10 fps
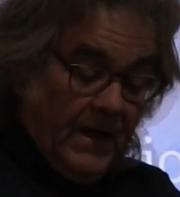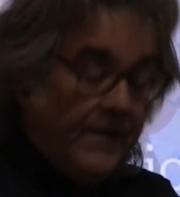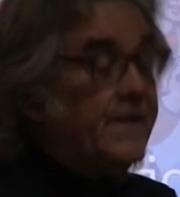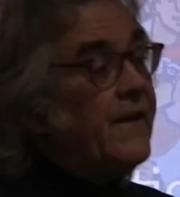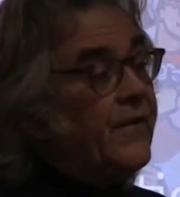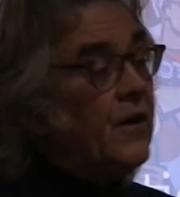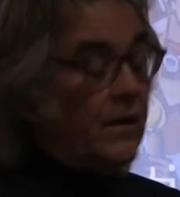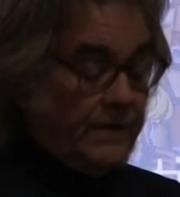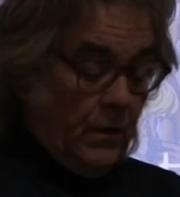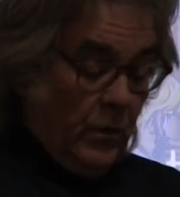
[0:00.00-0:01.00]
The
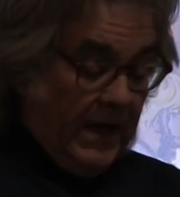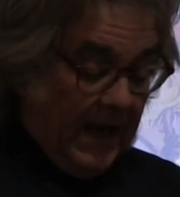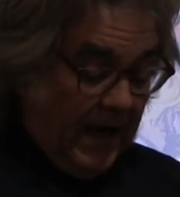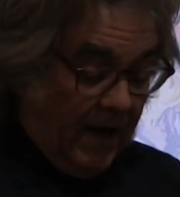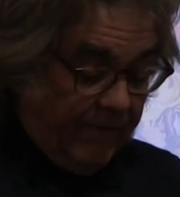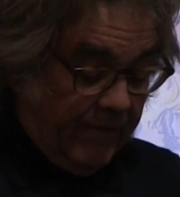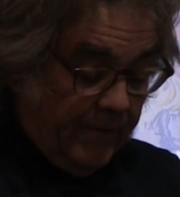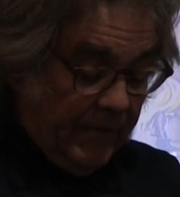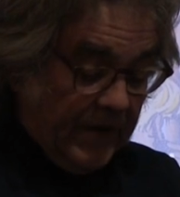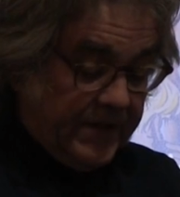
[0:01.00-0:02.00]
difficulty we have
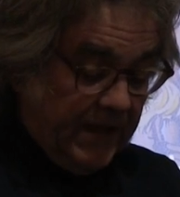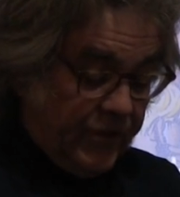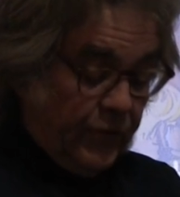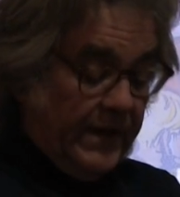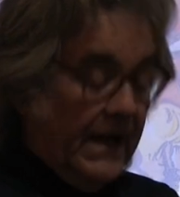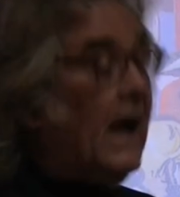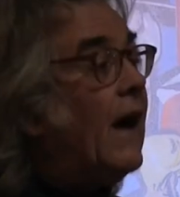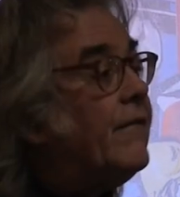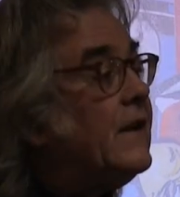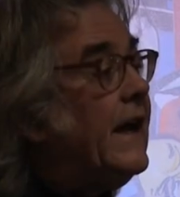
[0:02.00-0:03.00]
a century and a
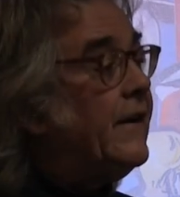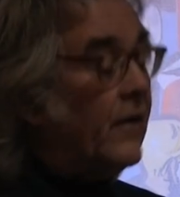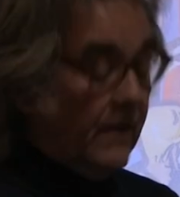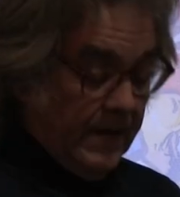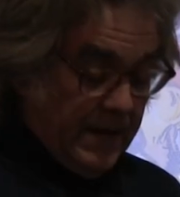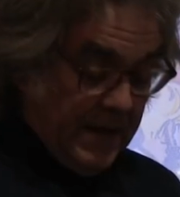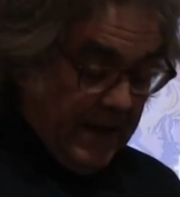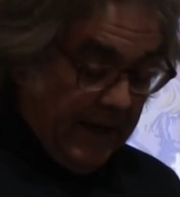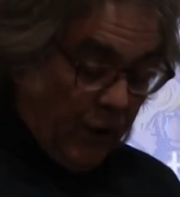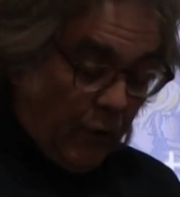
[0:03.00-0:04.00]
half later
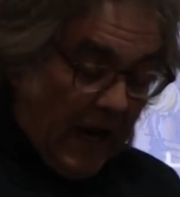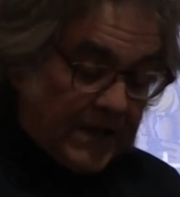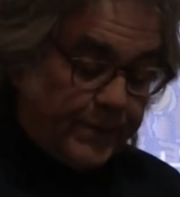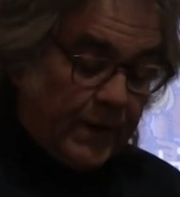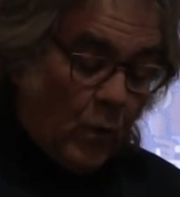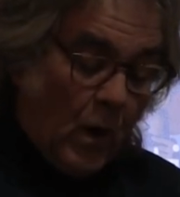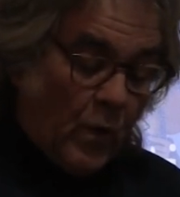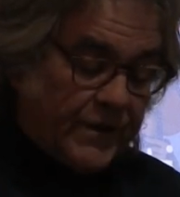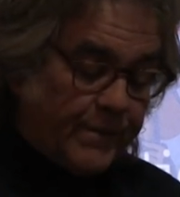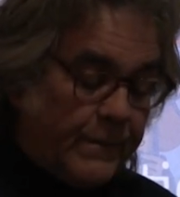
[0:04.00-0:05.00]
in grasping what
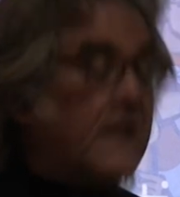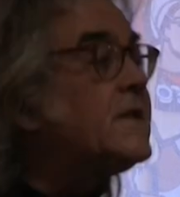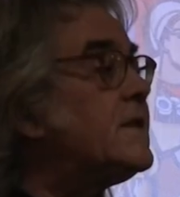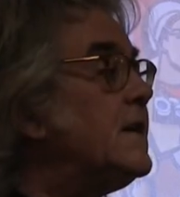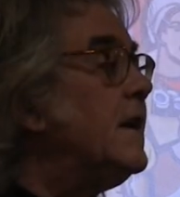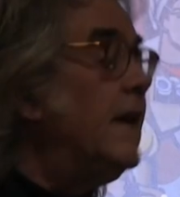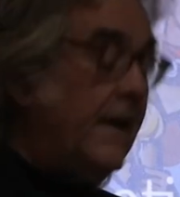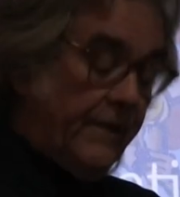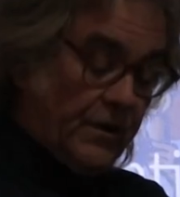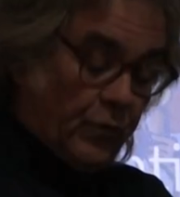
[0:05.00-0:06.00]
was missed
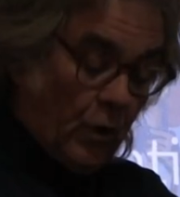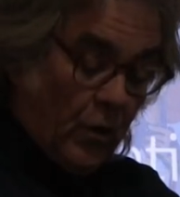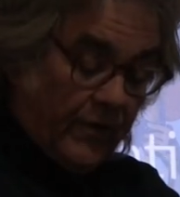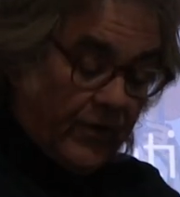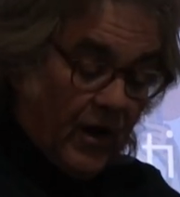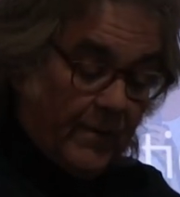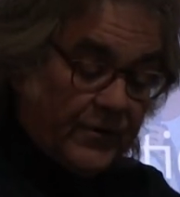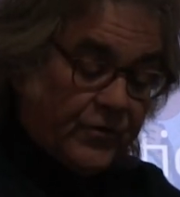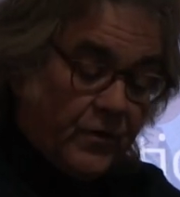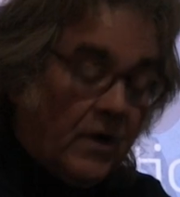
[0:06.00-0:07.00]
in this road of
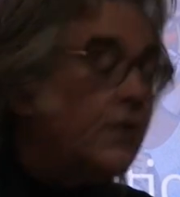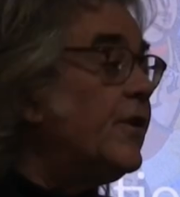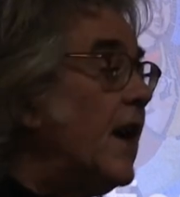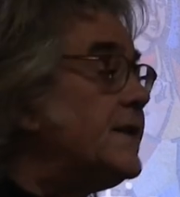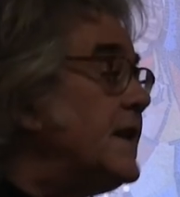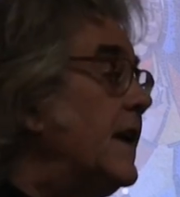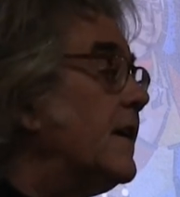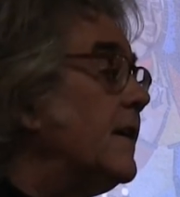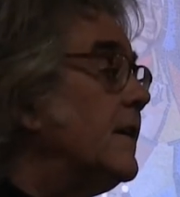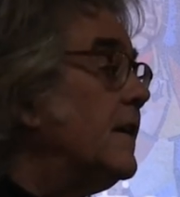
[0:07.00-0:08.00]
common struggle not
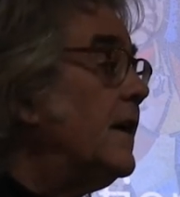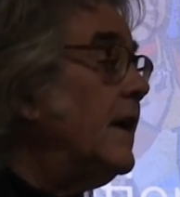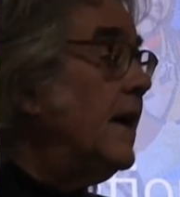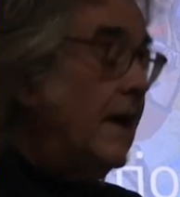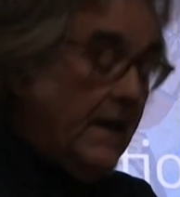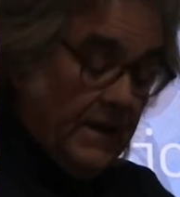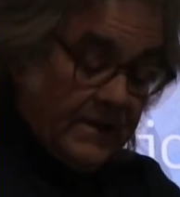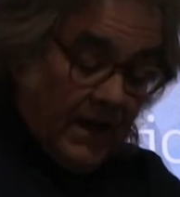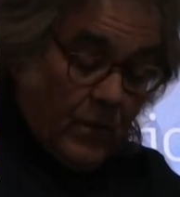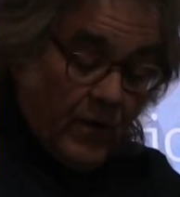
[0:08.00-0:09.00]
taken
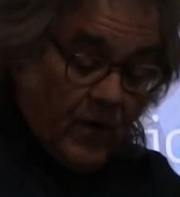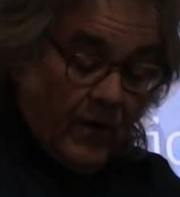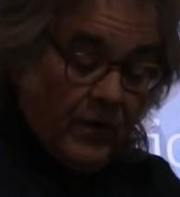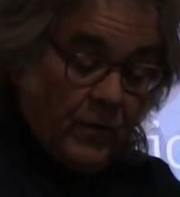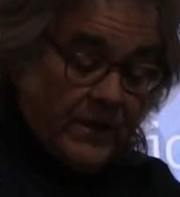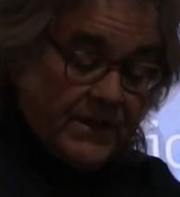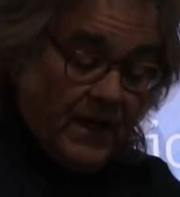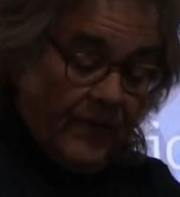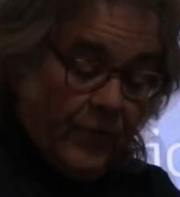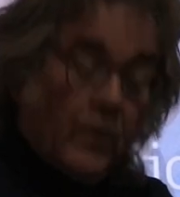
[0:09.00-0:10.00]
is, I would argue,
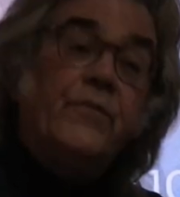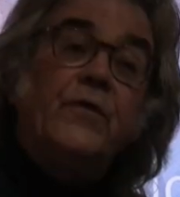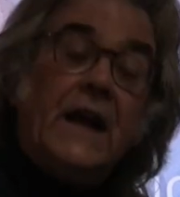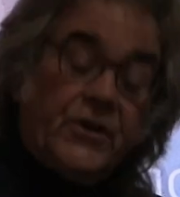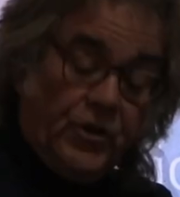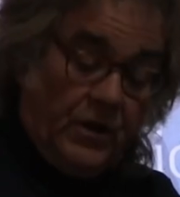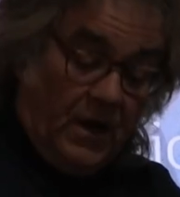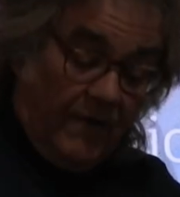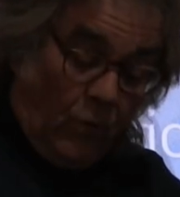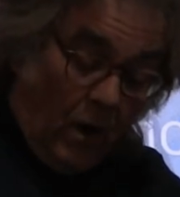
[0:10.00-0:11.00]
itself a reflection
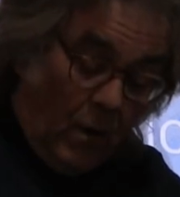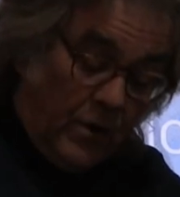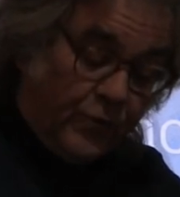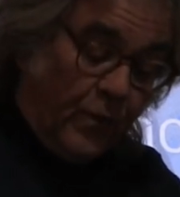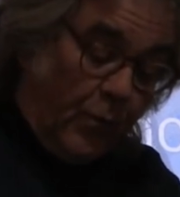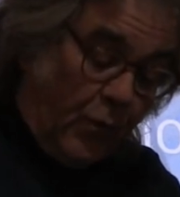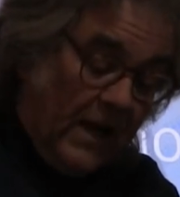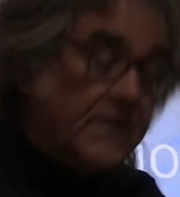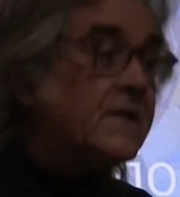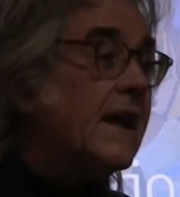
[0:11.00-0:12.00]
of what was
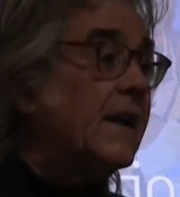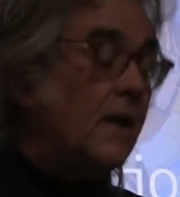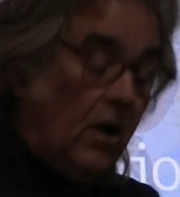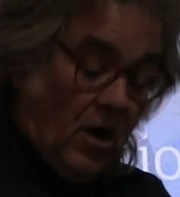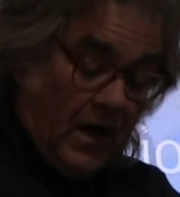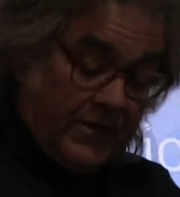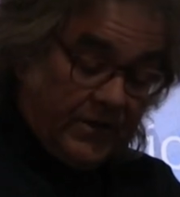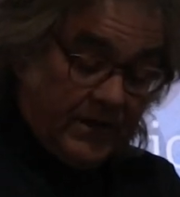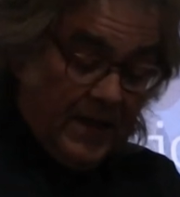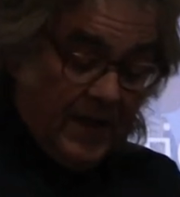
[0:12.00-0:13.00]
repressed and lost